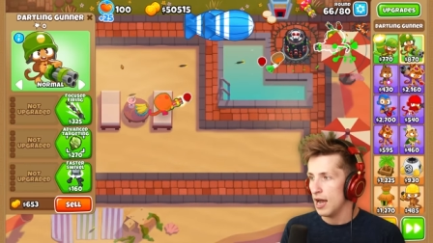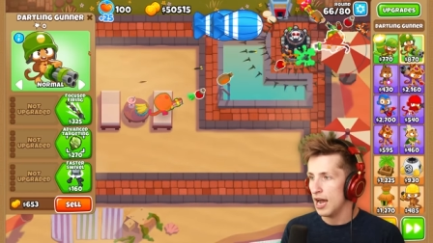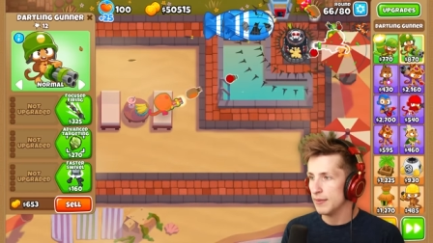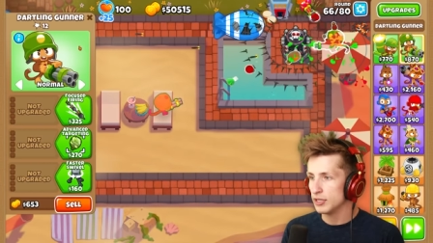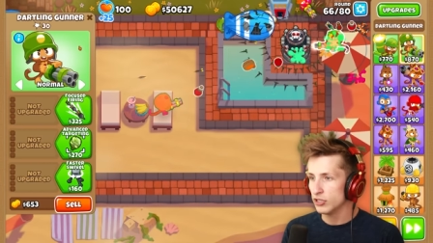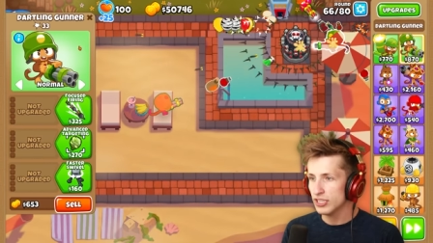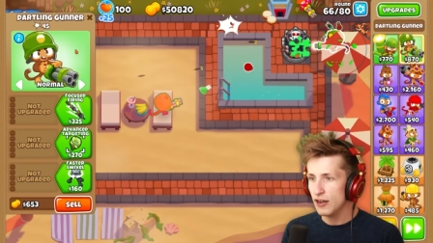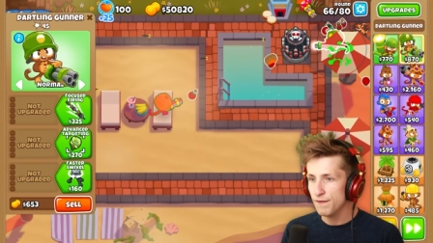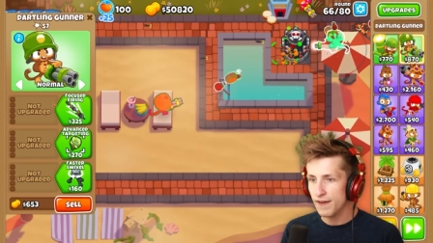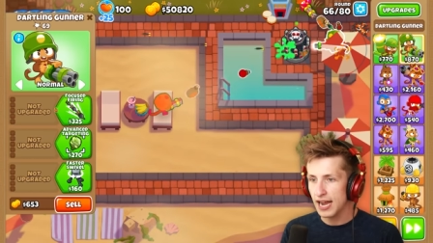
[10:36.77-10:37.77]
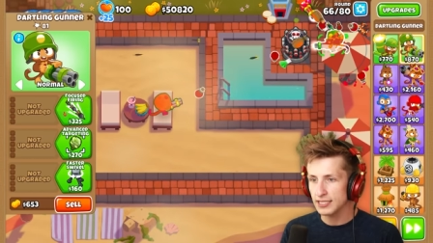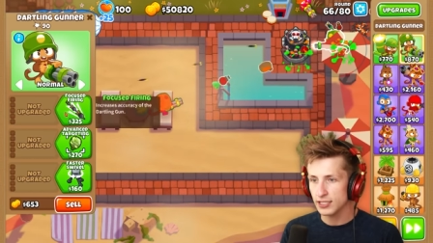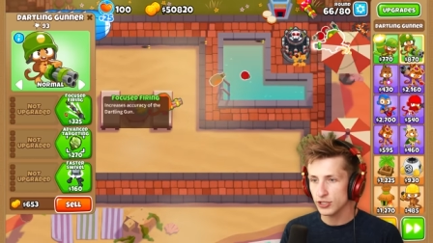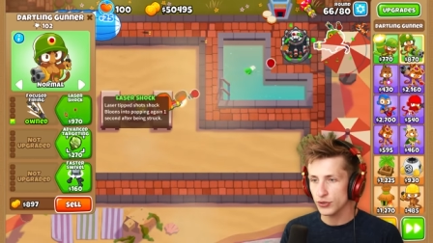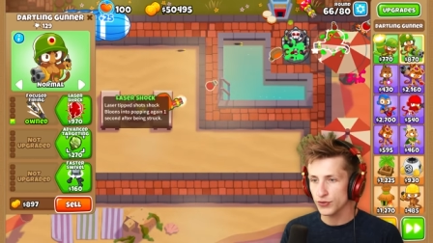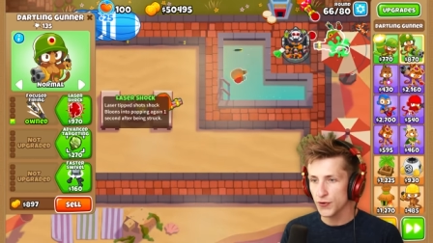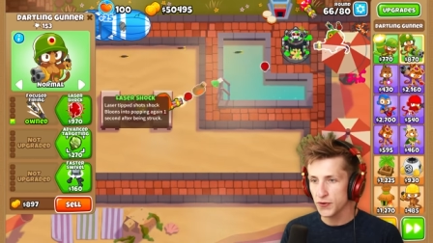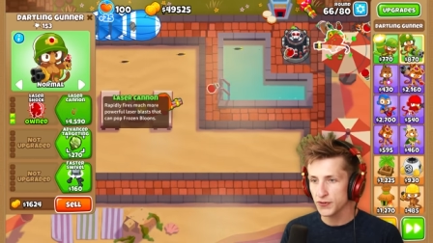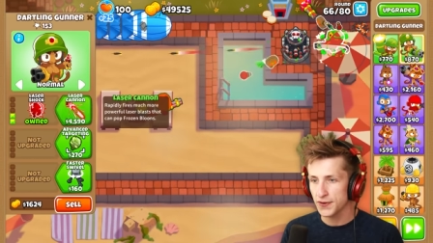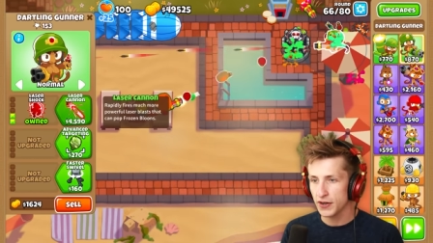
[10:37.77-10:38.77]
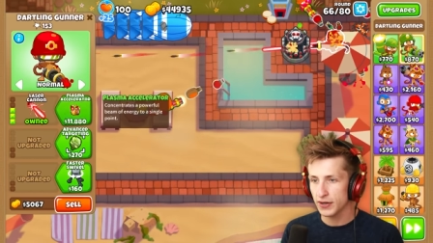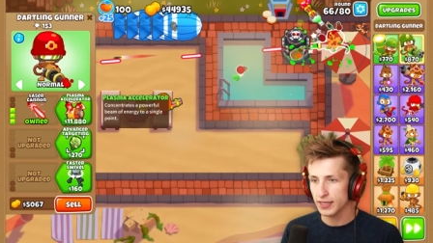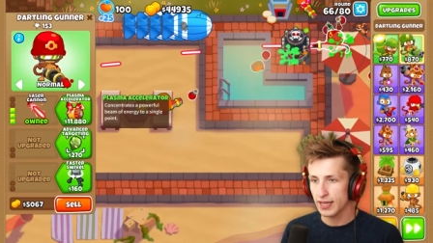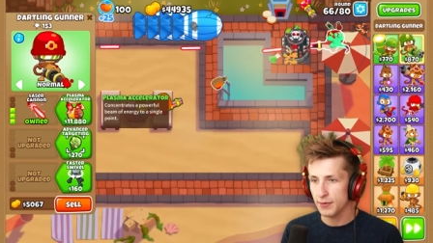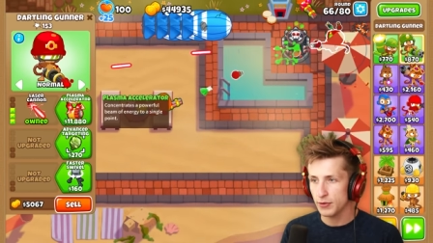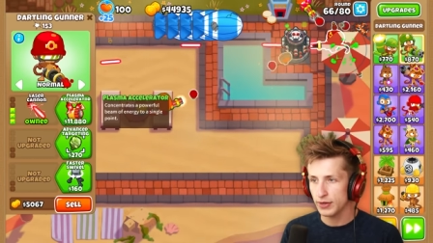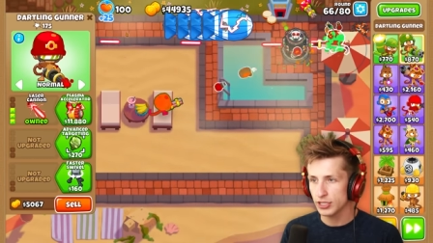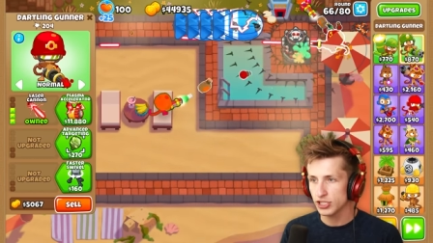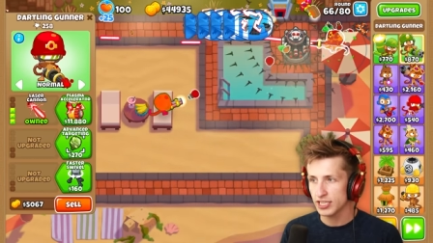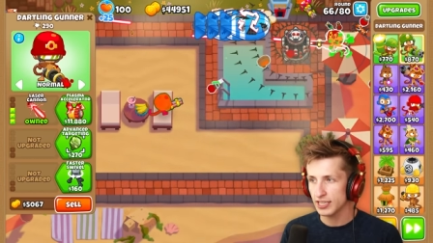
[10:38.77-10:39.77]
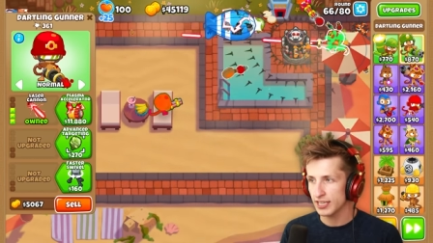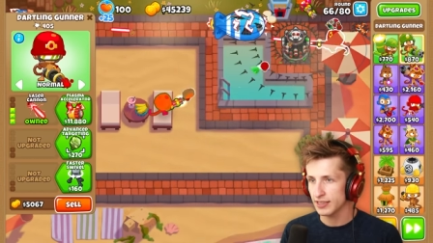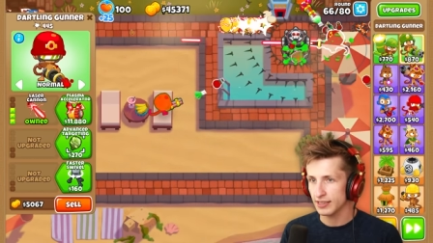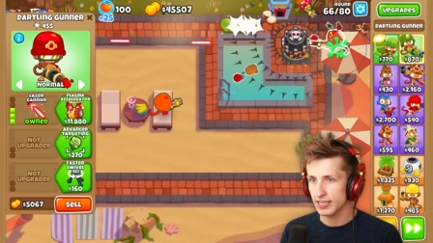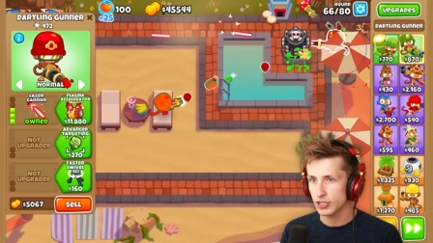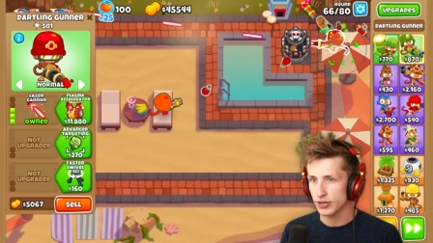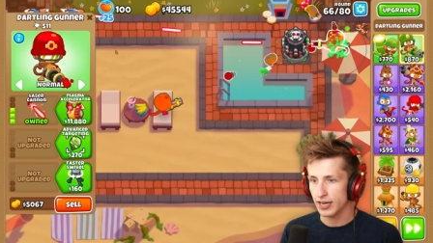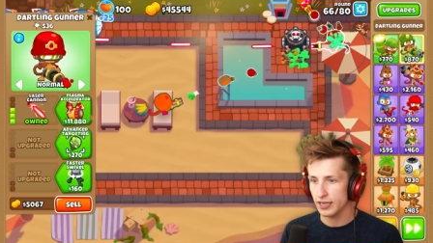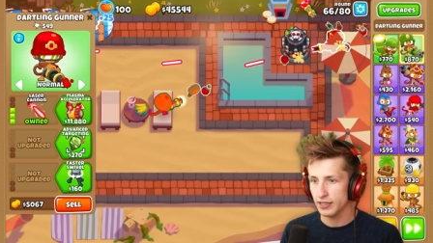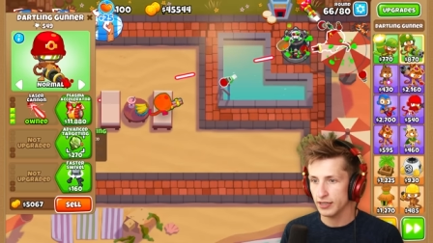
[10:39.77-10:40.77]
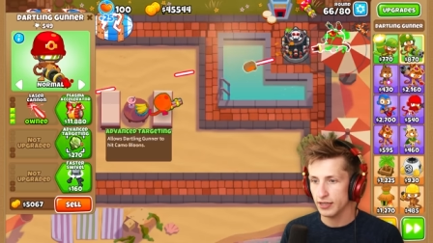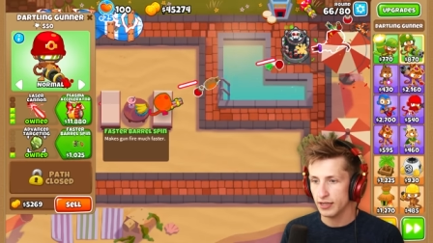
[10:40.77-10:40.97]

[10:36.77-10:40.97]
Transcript: I mean, look at how fast it shoots. Focus firing. I mean, we could just get like the laser cannon.